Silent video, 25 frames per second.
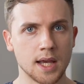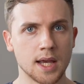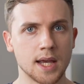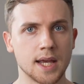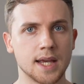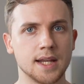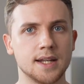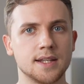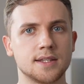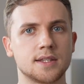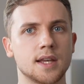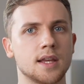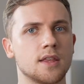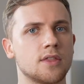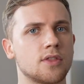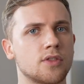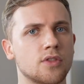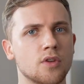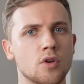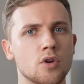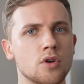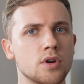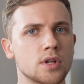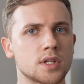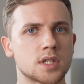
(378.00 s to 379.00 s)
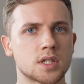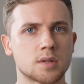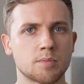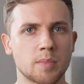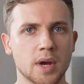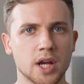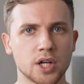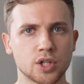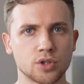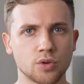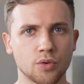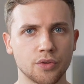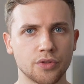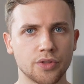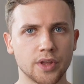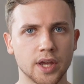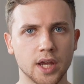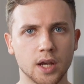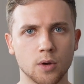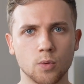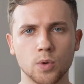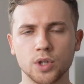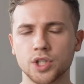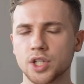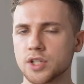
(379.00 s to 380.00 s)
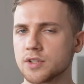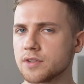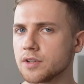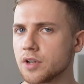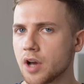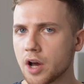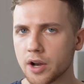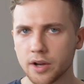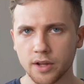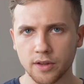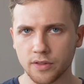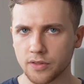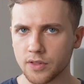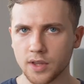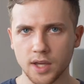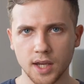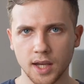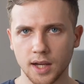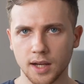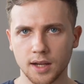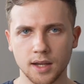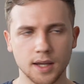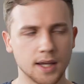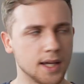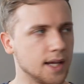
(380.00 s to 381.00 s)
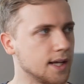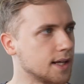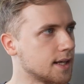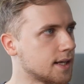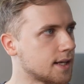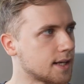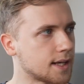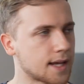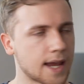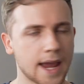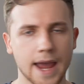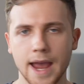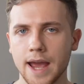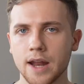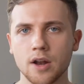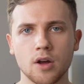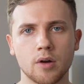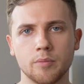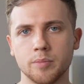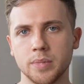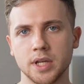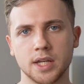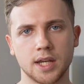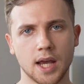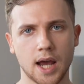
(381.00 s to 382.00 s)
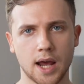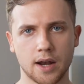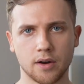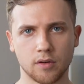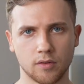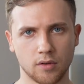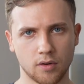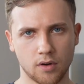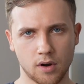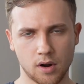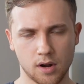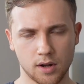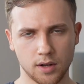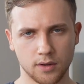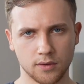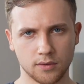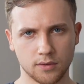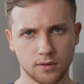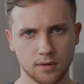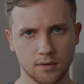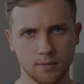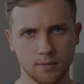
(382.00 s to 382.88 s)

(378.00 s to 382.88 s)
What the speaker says: It is a third special thing, which is not a thing. It cannot be categorized.